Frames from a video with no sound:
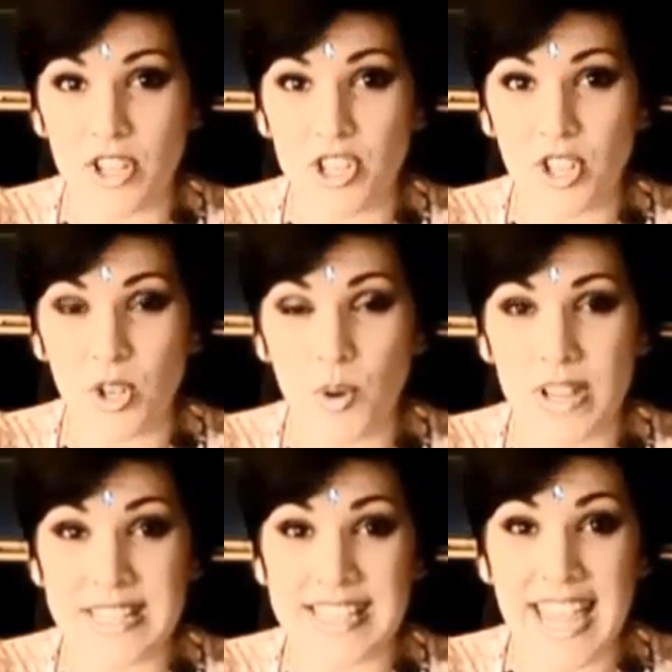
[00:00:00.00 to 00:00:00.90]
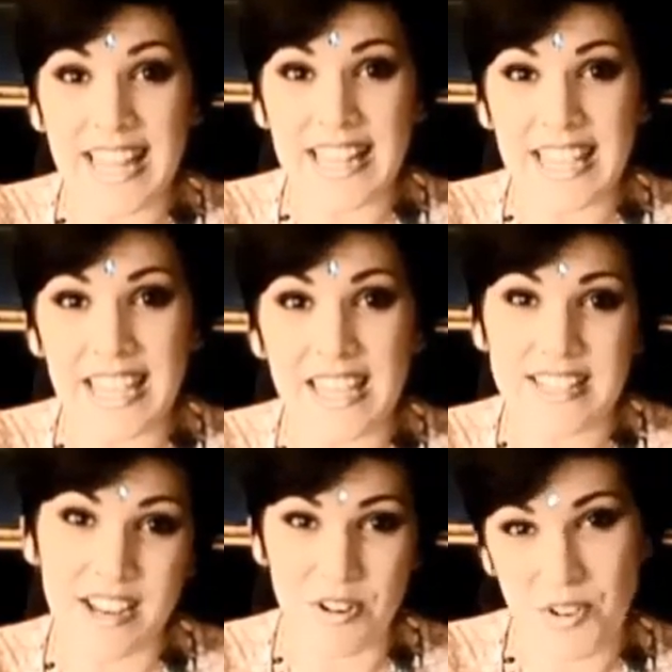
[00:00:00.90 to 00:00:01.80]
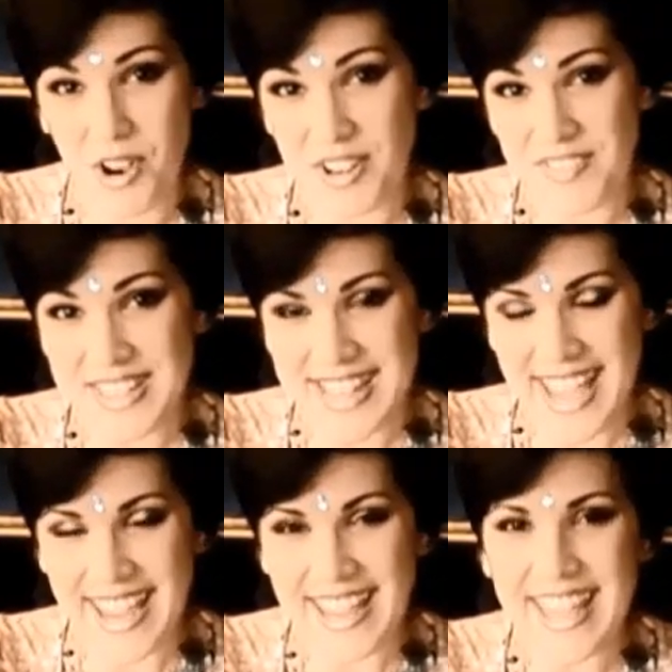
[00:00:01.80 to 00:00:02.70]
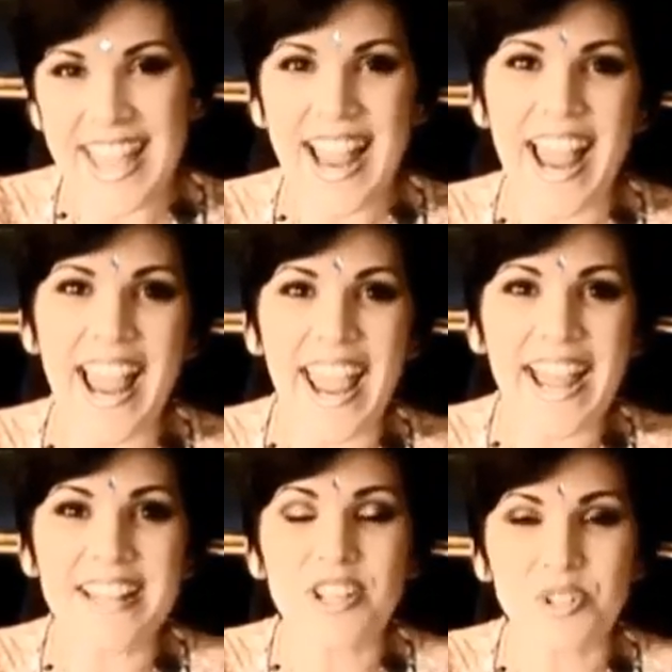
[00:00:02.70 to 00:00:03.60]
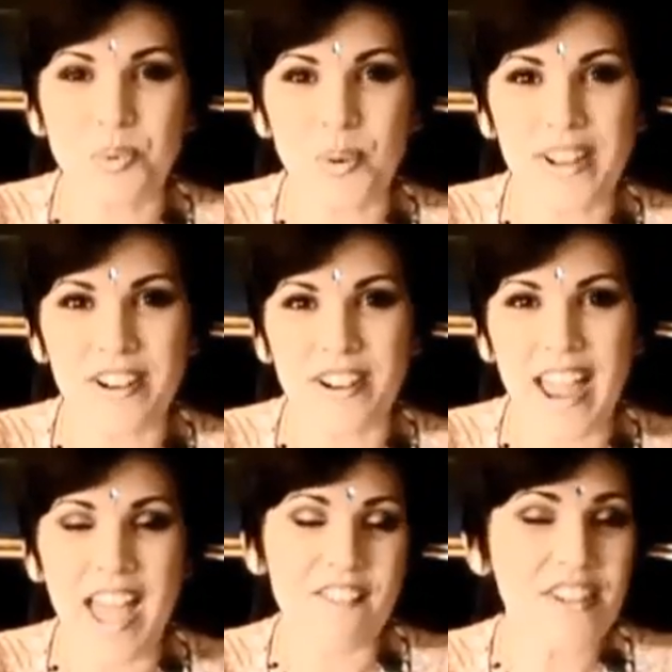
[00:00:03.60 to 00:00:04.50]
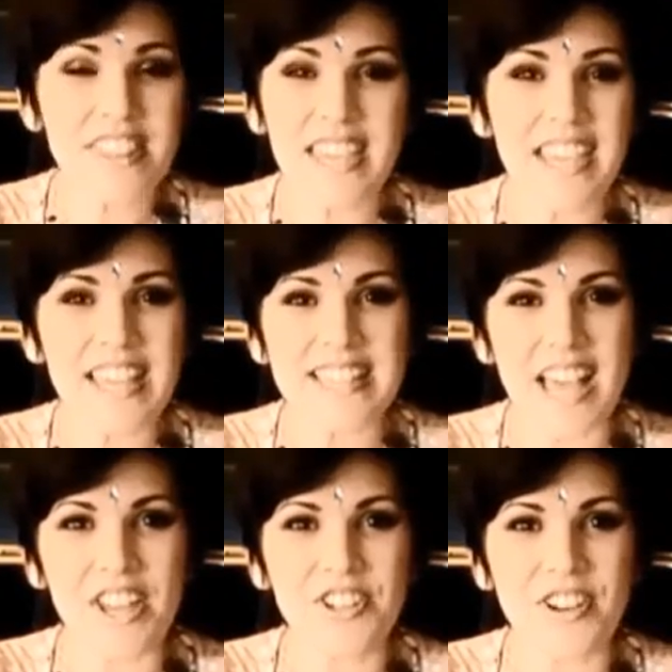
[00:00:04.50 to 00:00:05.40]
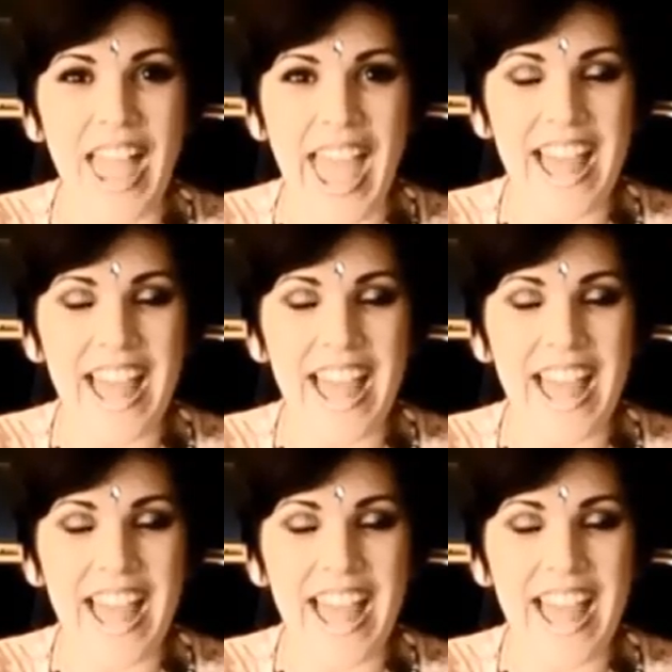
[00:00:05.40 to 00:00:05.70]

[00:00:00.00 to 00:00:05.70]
I do daily tarot card of the day, and Twitter. Everything is under